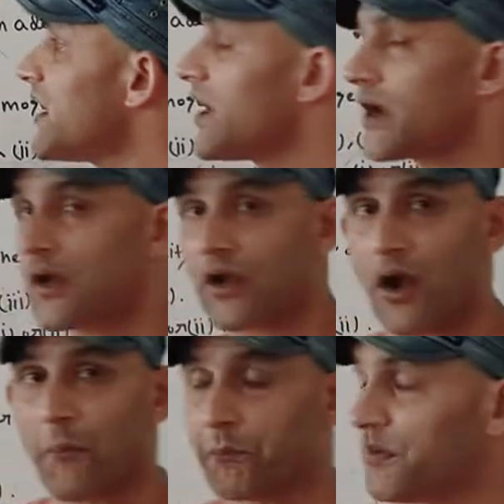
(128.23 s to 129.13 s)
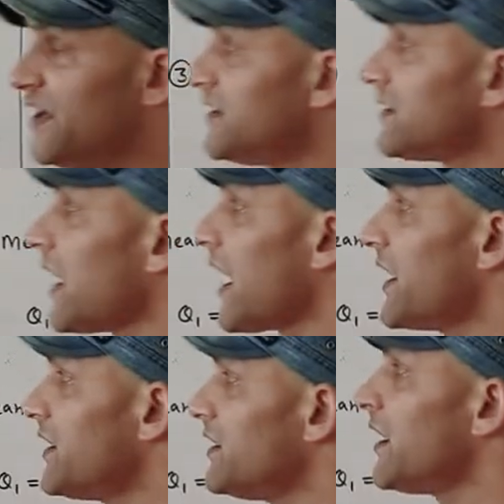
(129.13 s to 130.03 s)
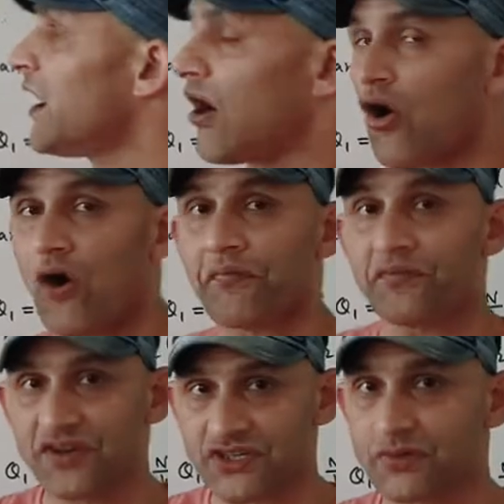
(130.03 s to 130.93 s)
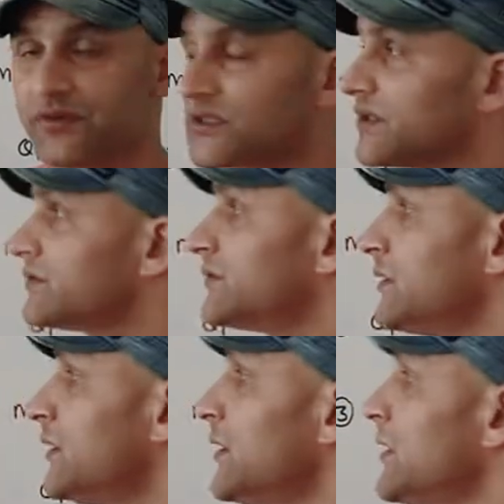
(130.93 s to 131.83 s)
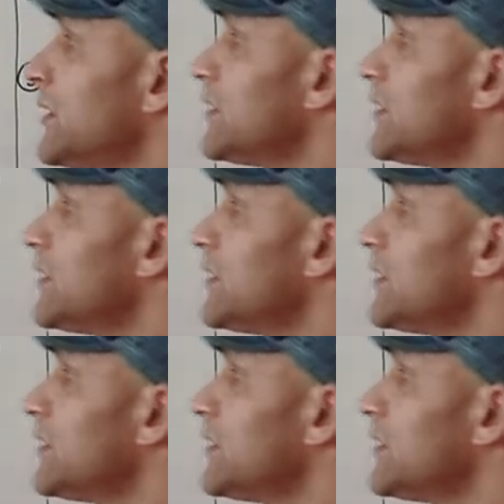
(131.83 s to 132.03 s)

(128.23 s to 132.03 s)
a complete idea of distribution.